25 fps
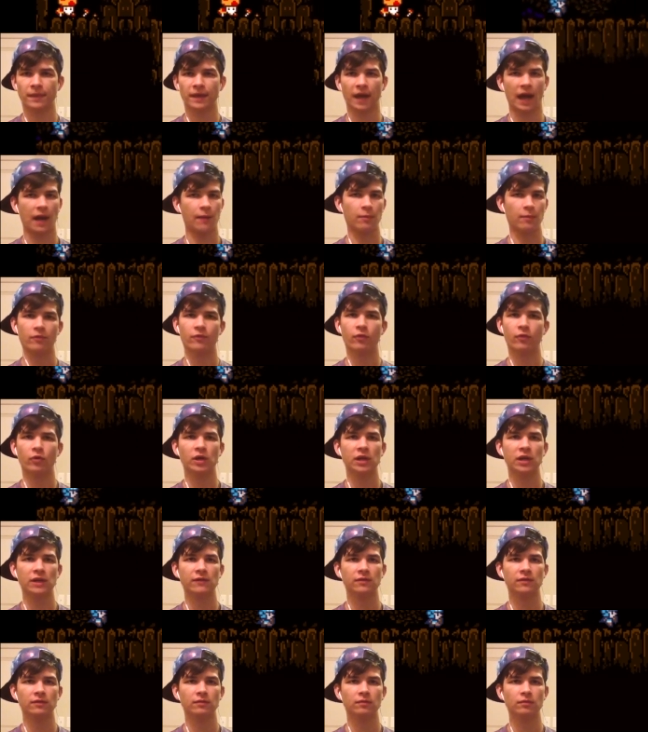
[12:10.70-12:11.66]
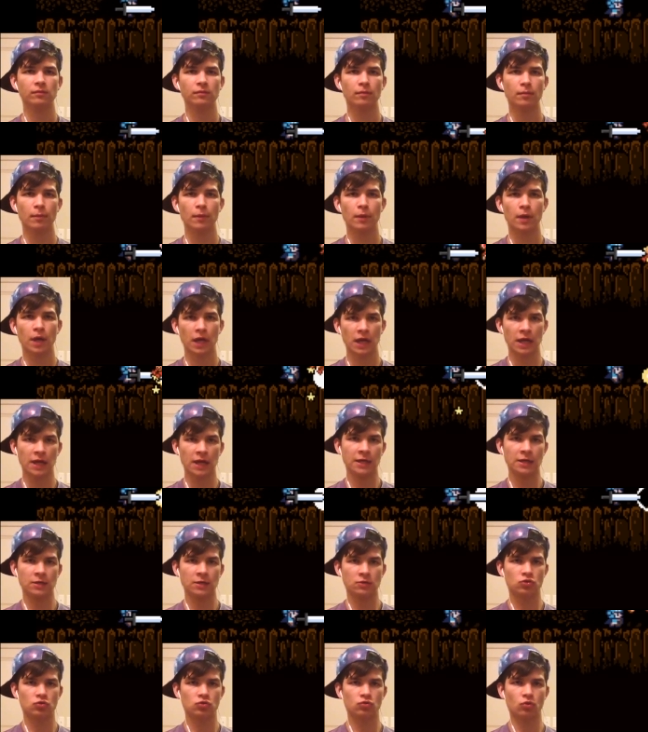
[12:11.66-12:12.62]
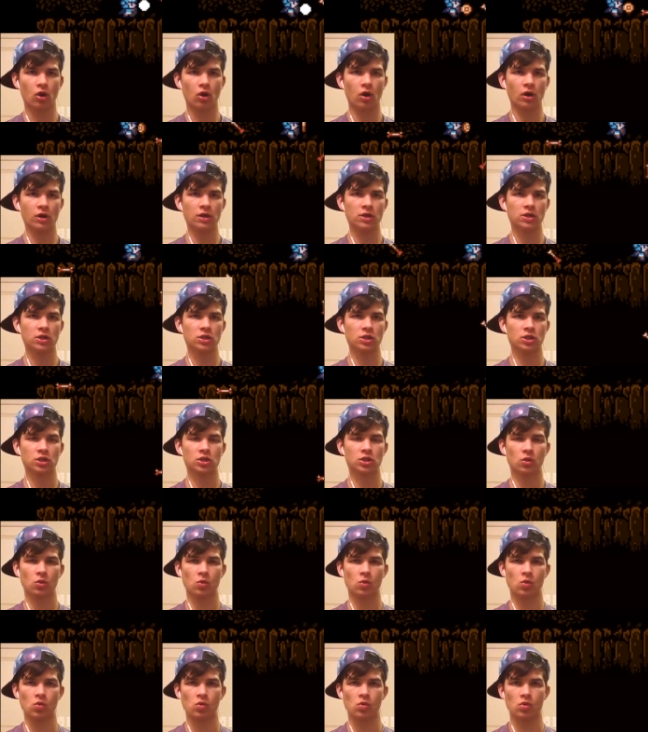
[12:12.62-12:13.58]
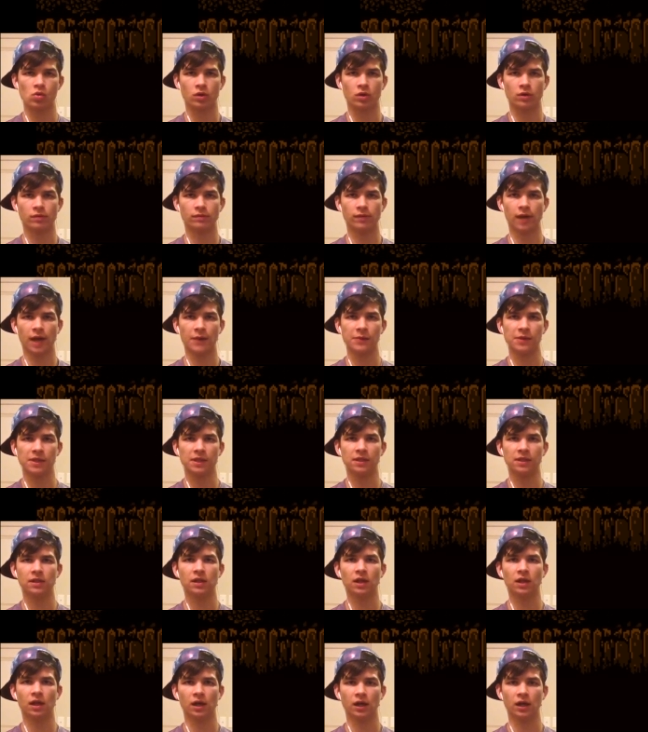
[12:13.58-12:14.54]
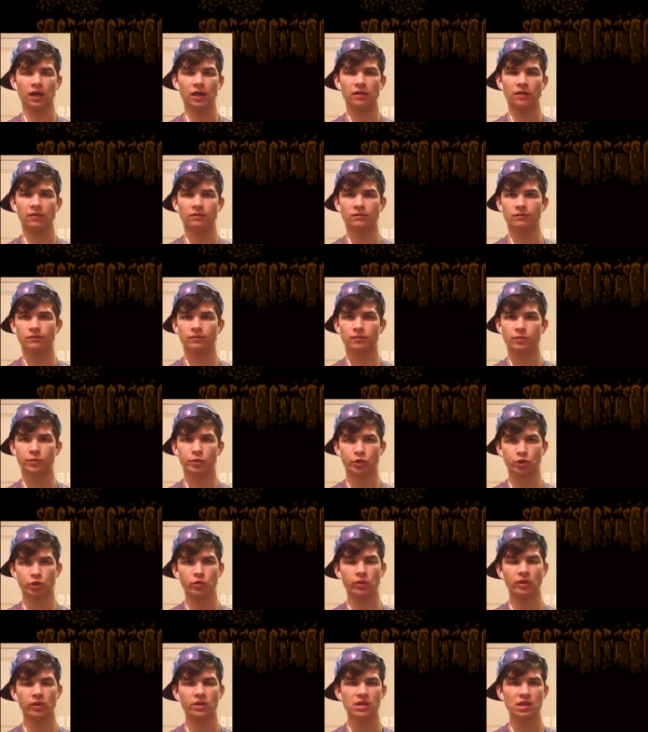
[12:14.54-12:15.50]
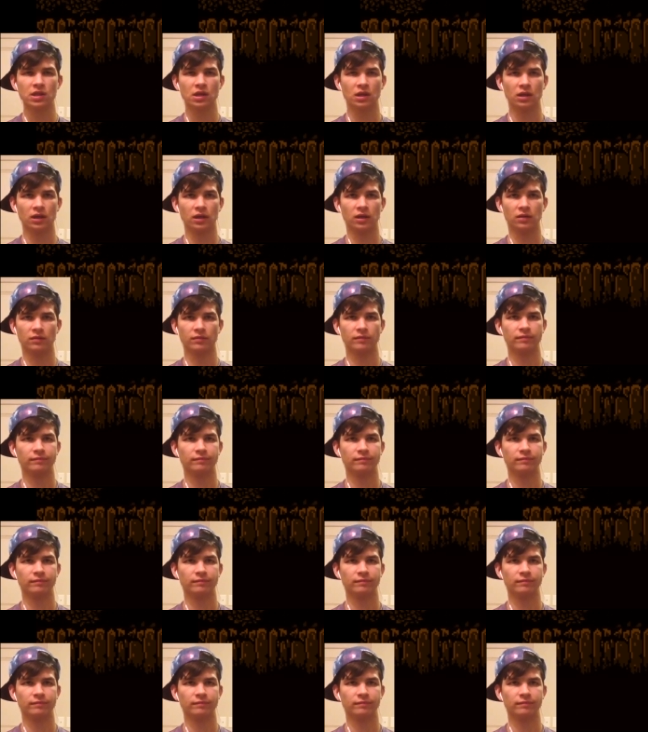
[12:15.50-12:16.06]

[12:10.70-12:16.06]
Got him before he could even draw his sword. I mean gun. Shoot his gun.